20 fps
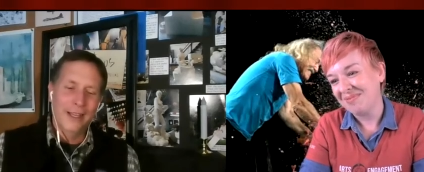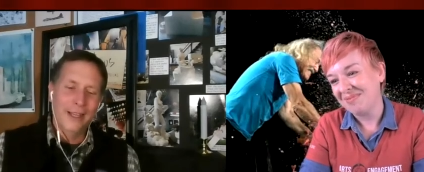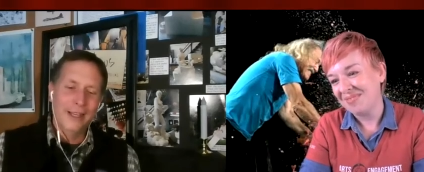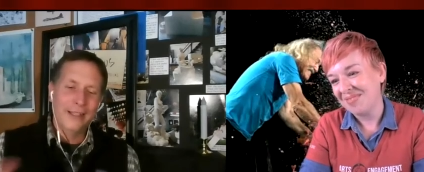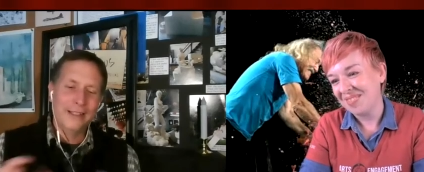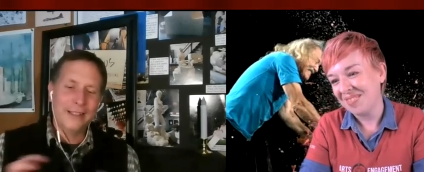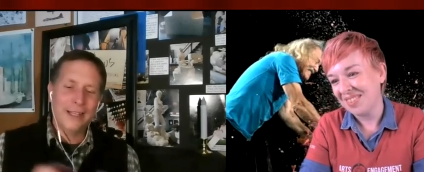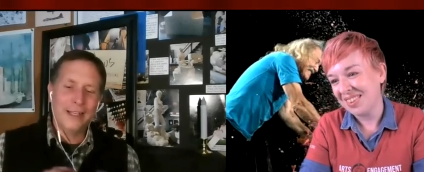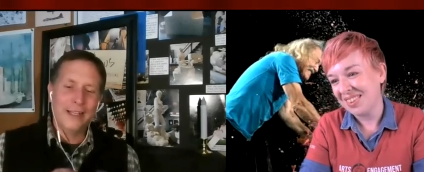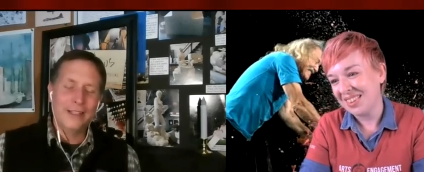
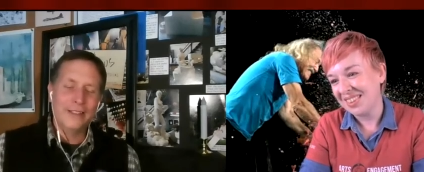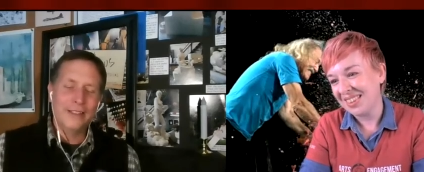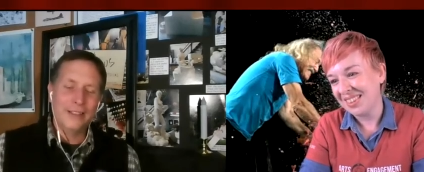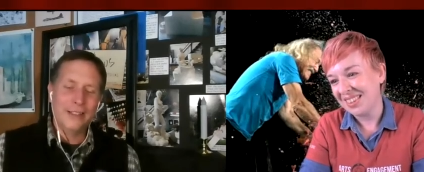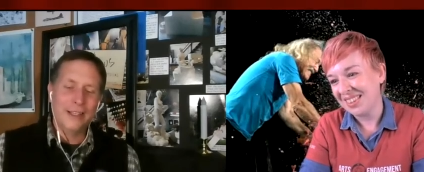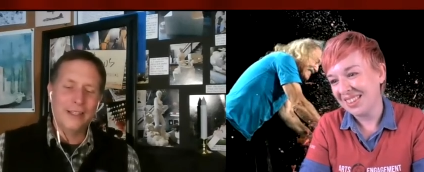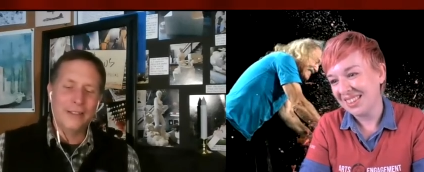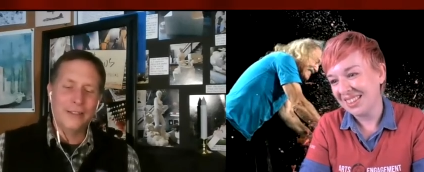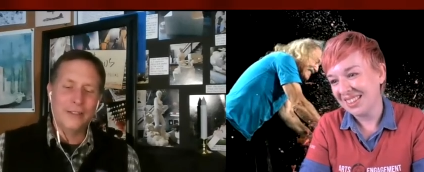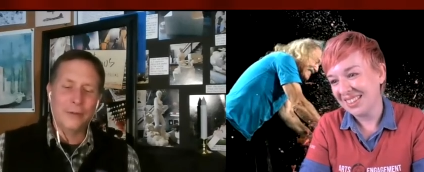Speaker 1: is that it's
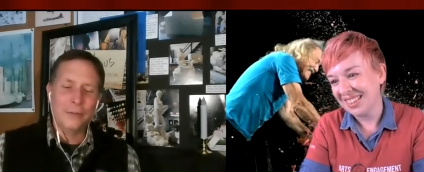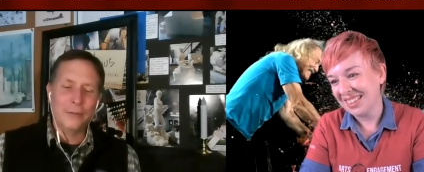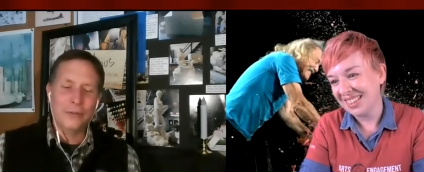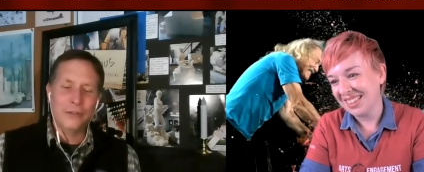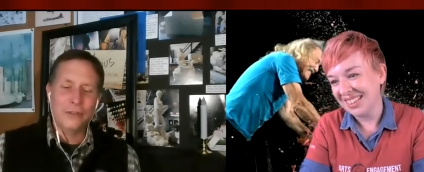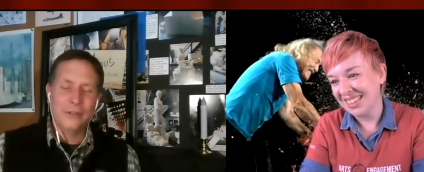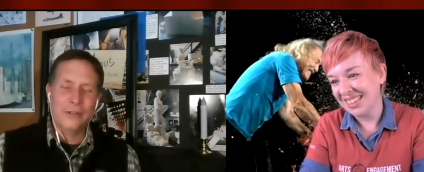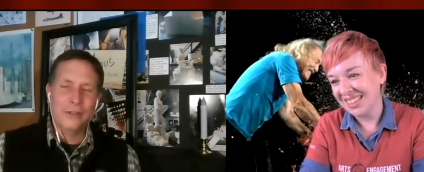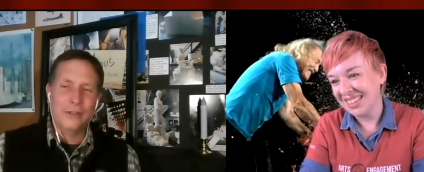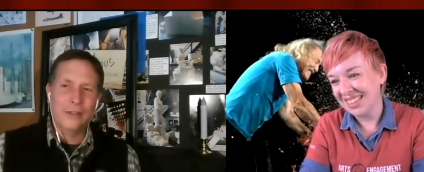it's
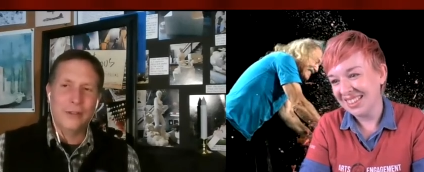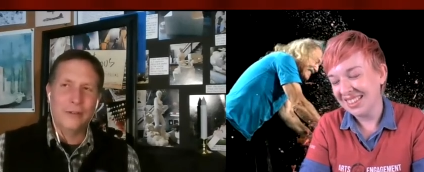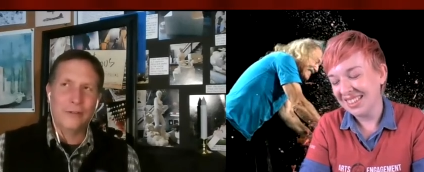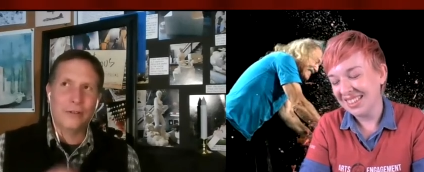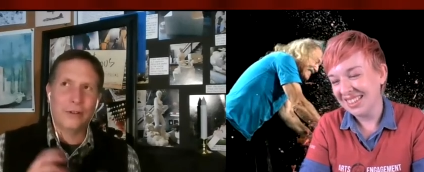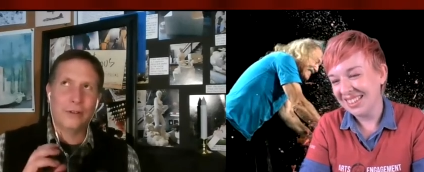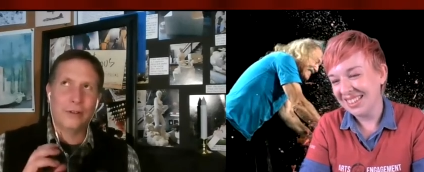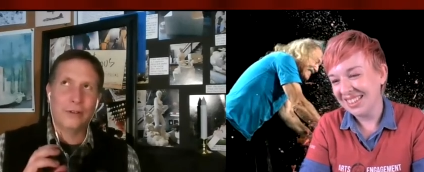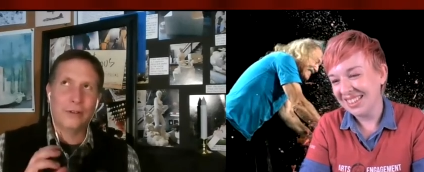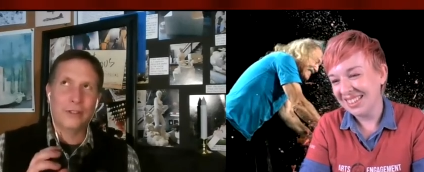almost
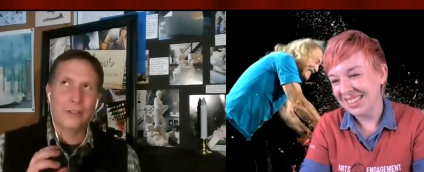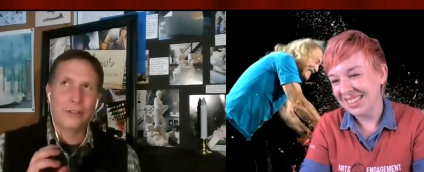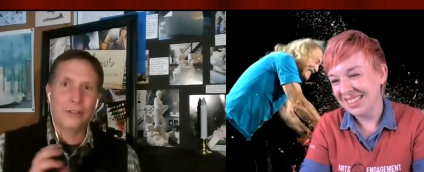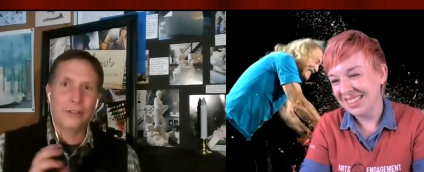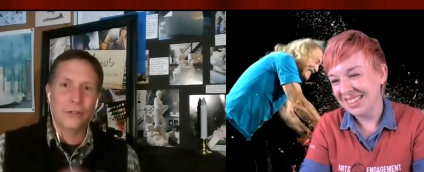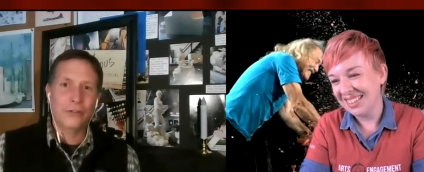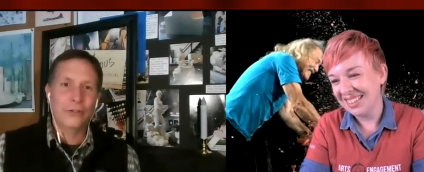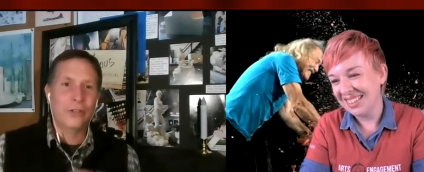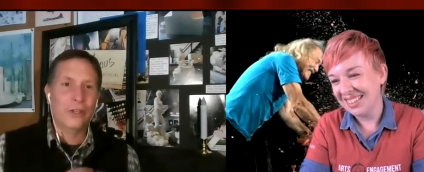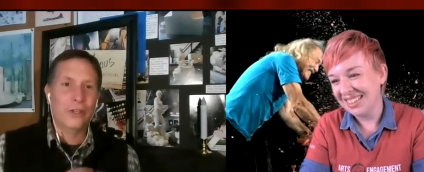never
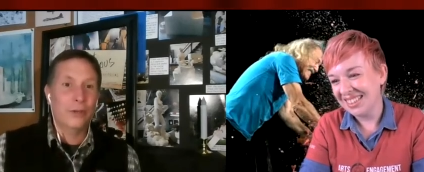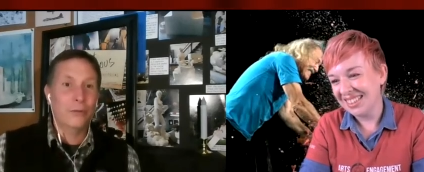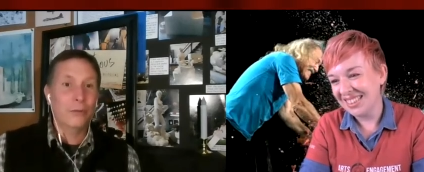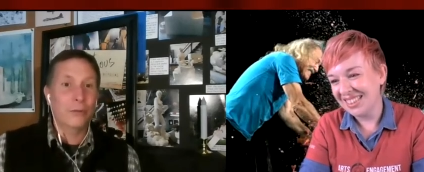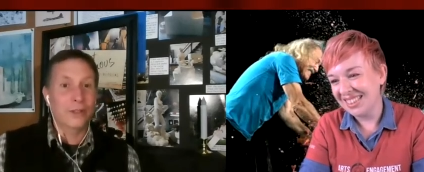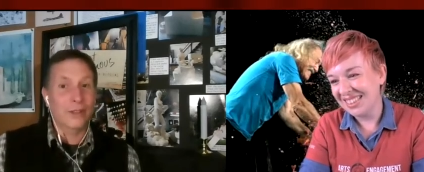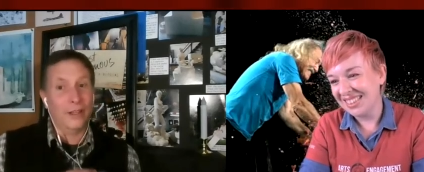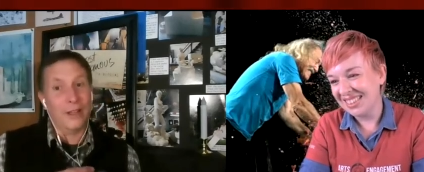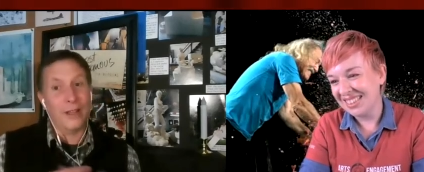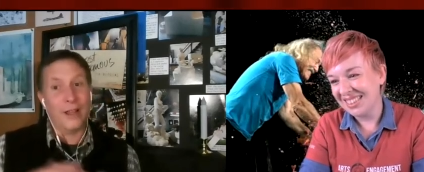associated
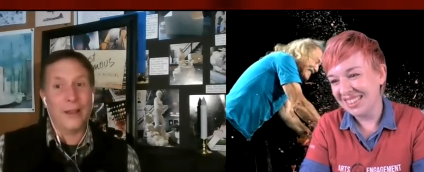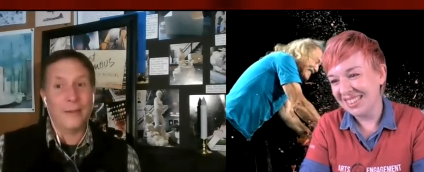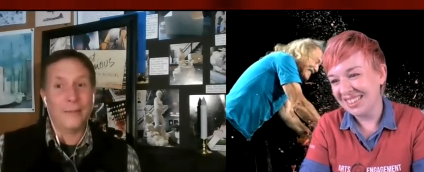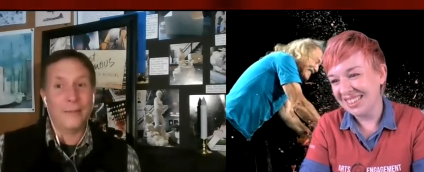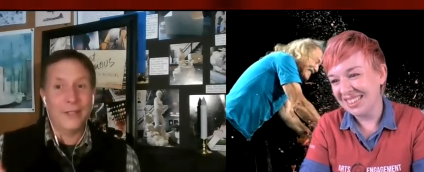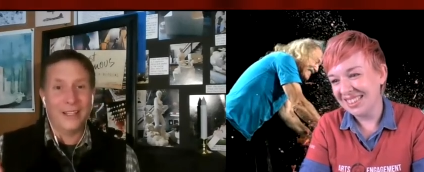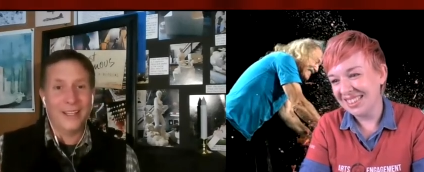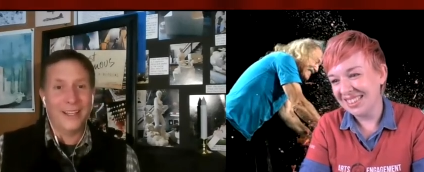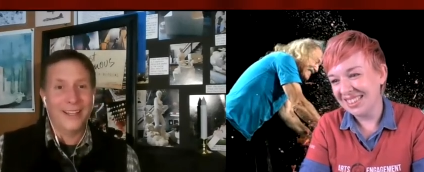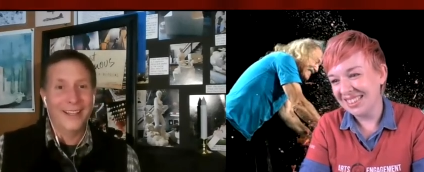with the
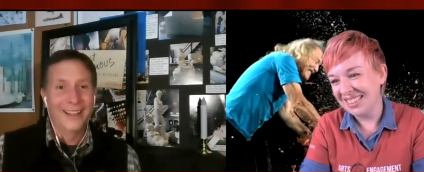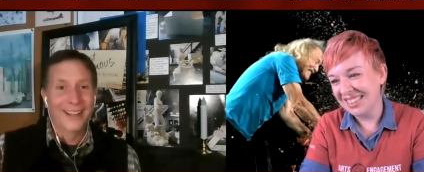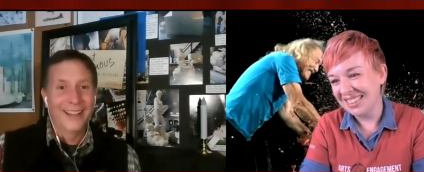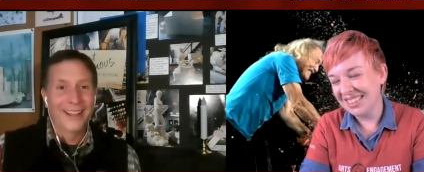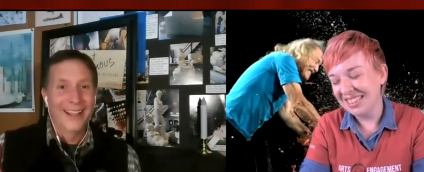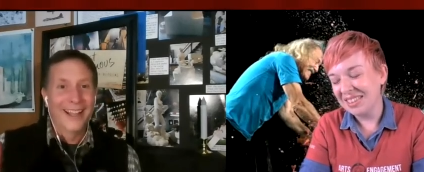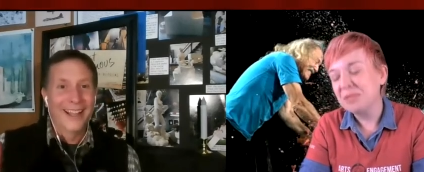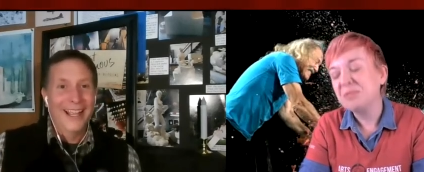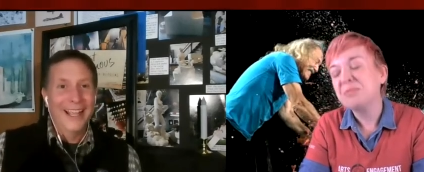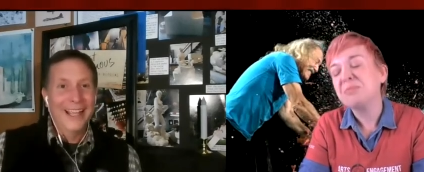comedy.
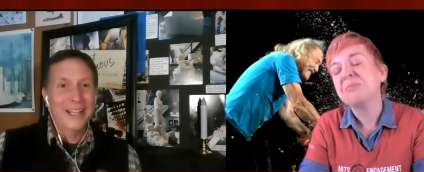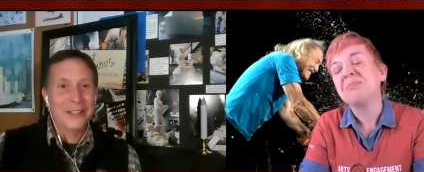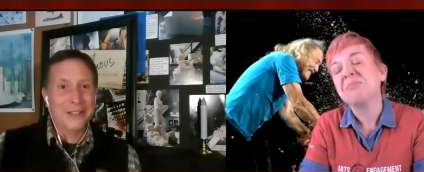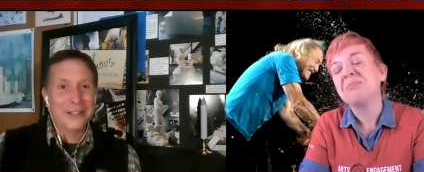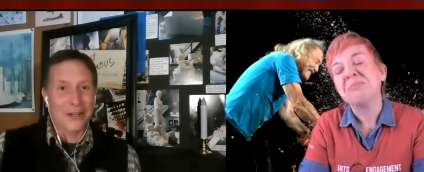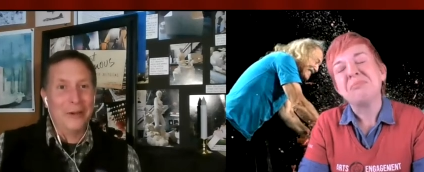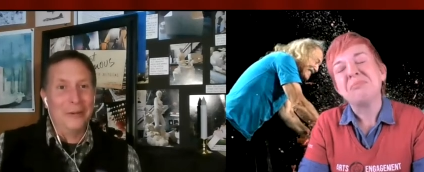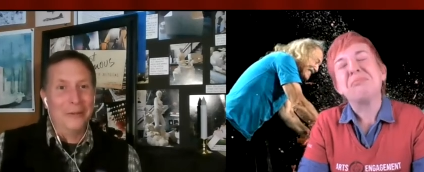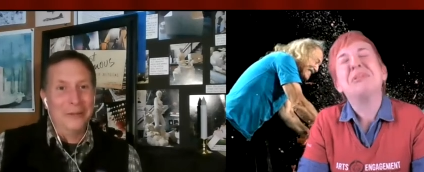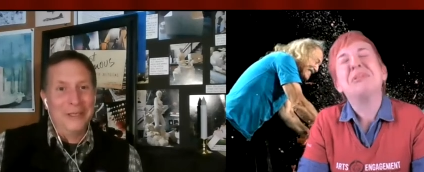It's
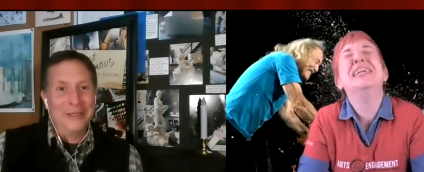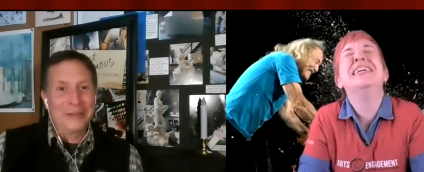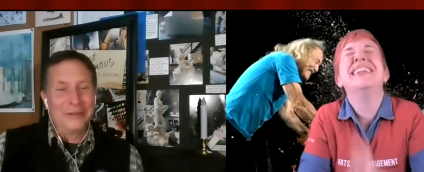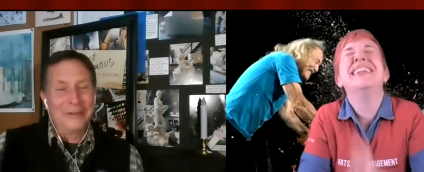always